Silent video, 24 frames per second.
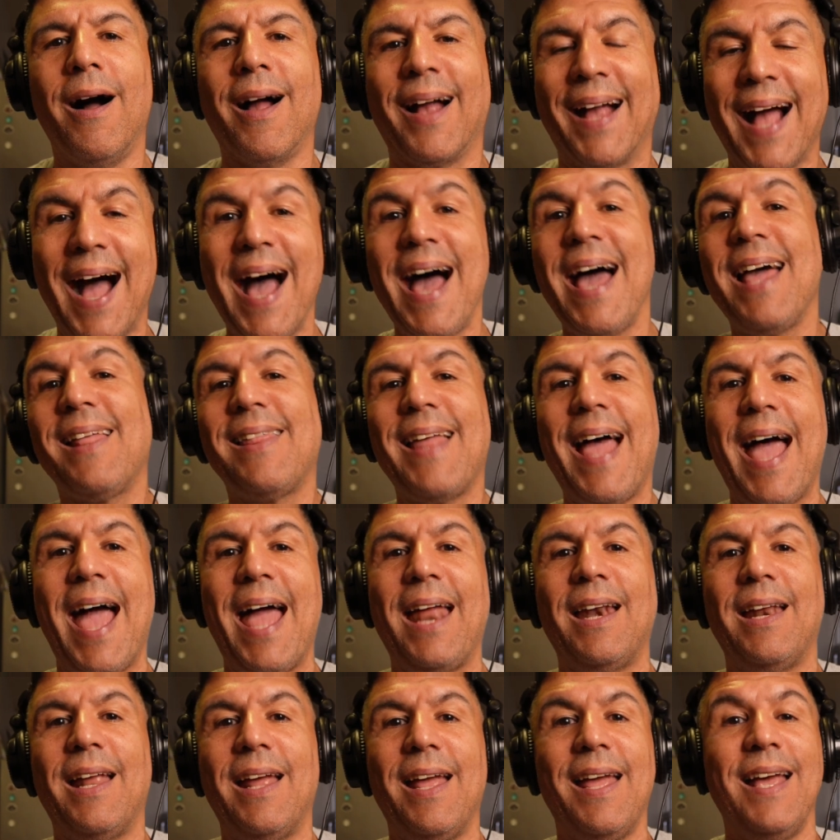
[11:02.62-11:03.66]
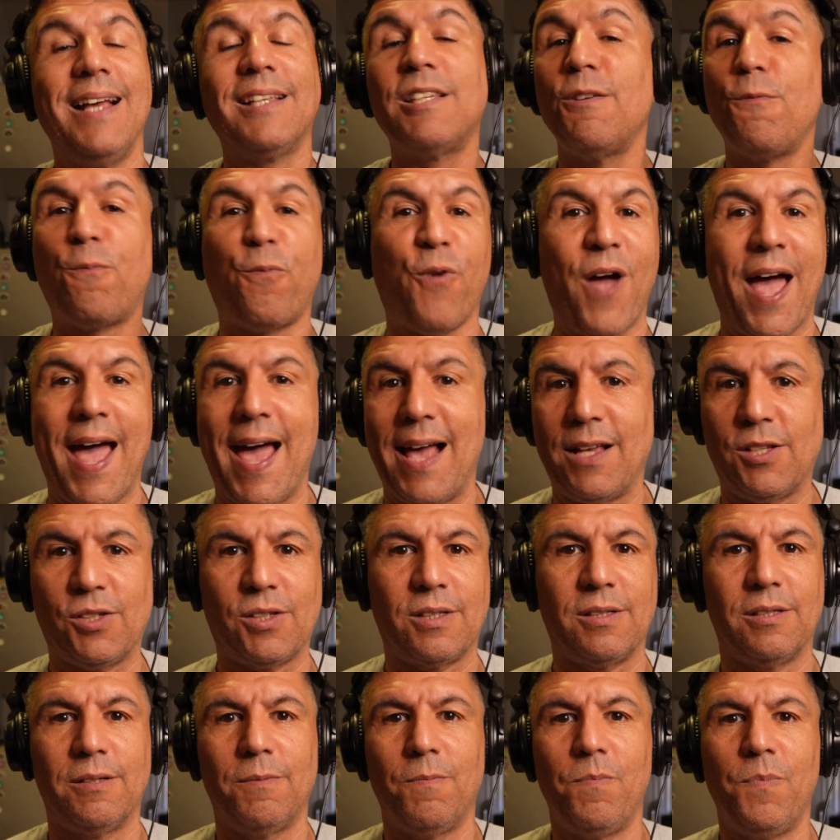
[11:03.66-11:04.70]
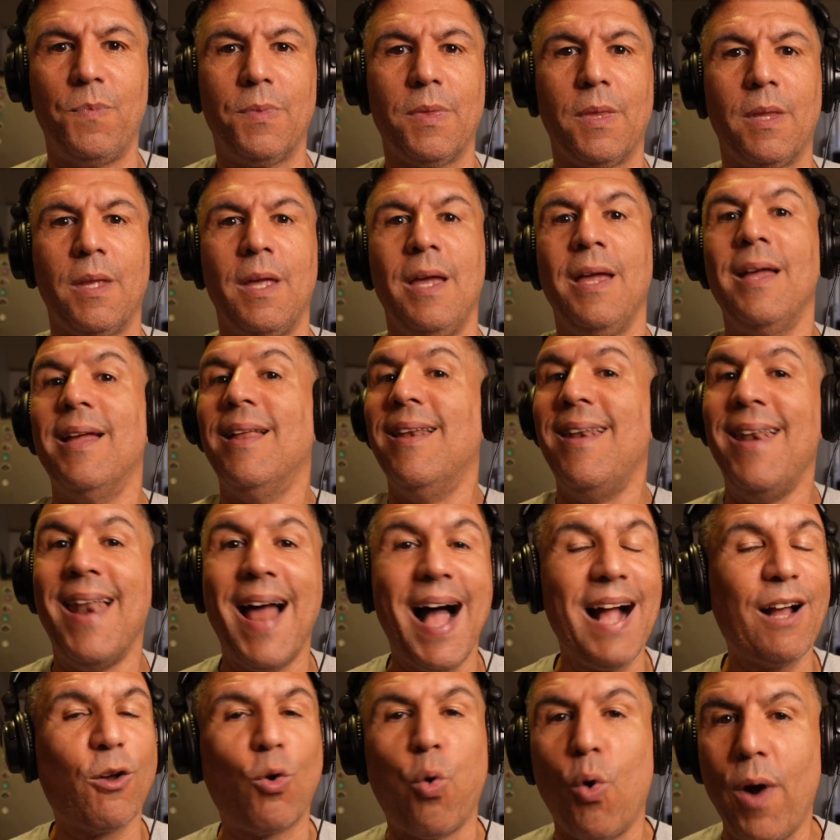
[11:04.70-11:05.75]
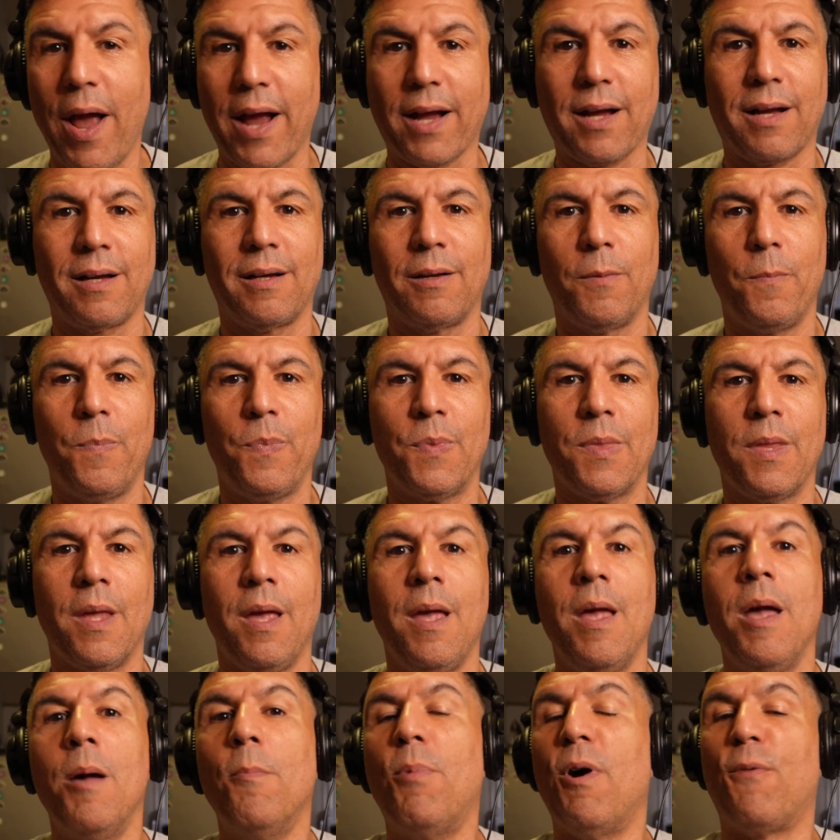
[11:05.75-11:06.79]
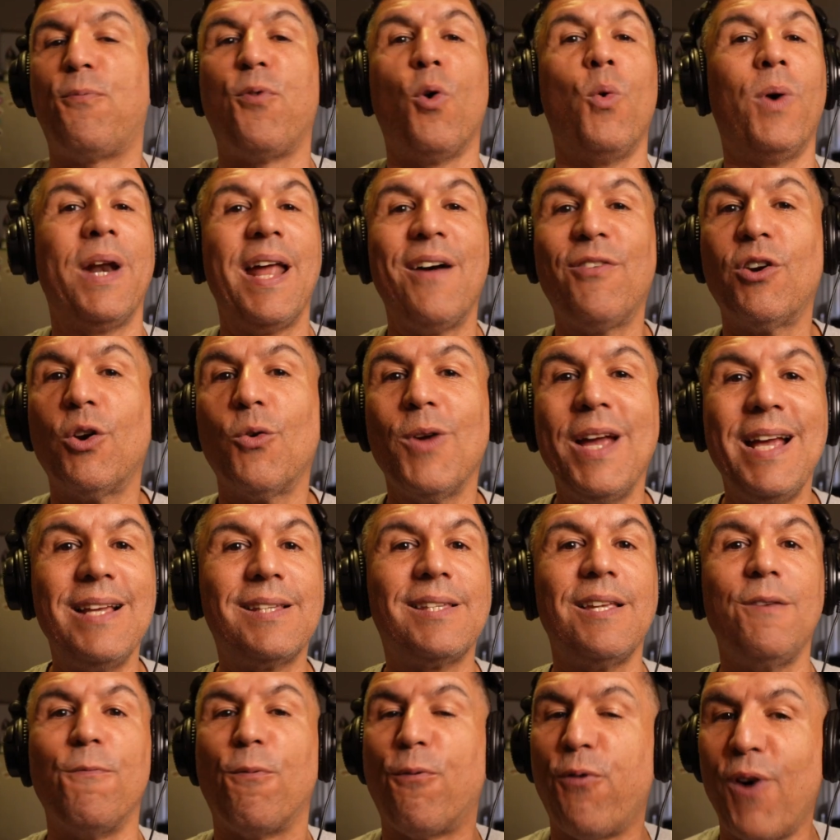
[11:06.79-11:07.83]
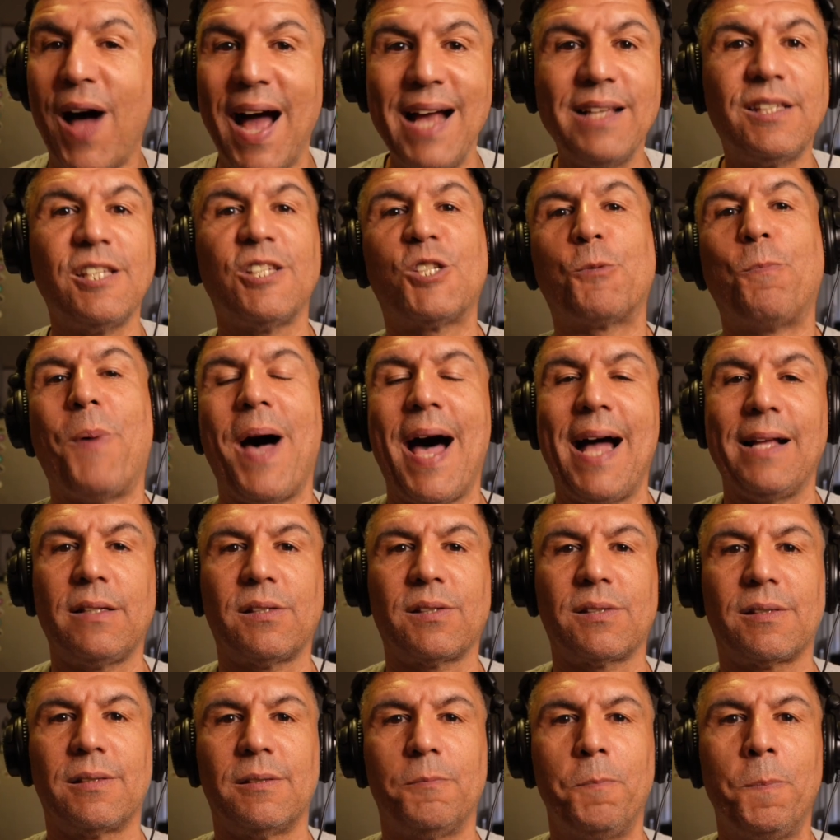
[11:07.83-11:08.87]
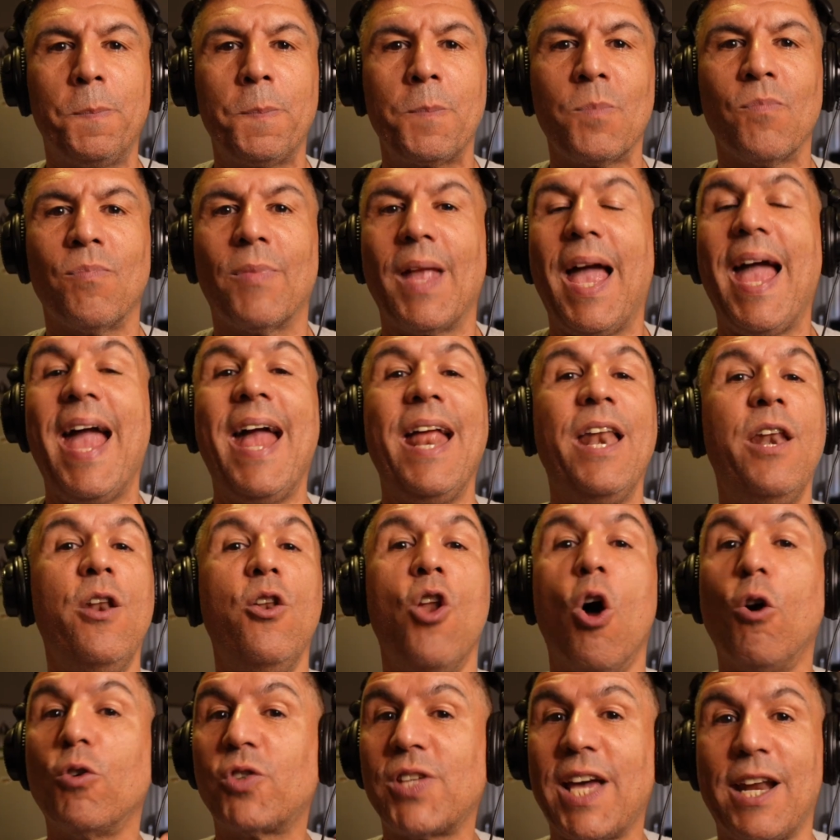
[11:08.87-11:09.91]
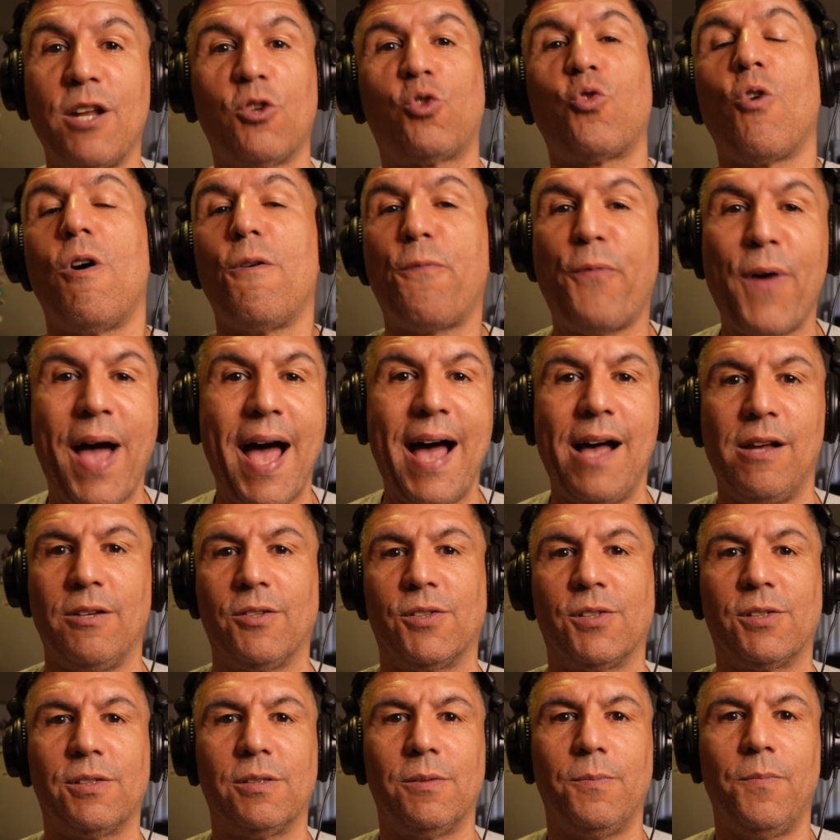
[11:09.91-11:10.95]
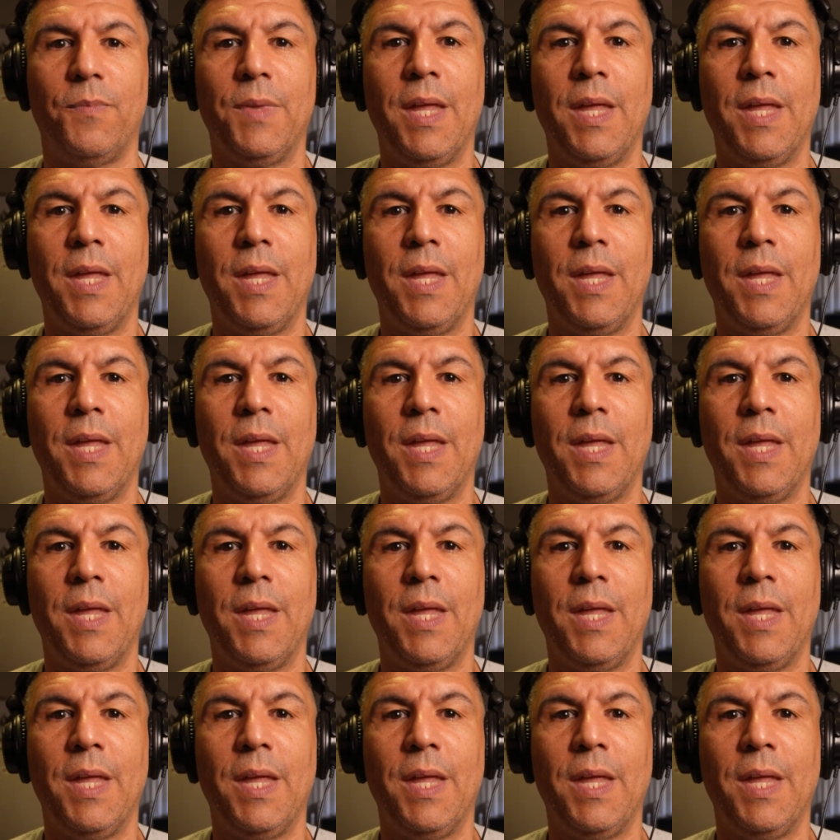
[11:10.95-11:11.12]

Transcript: a guy that isn't fast, not quick, but for whatever the reason, finds his spots and knows how to draw fouls.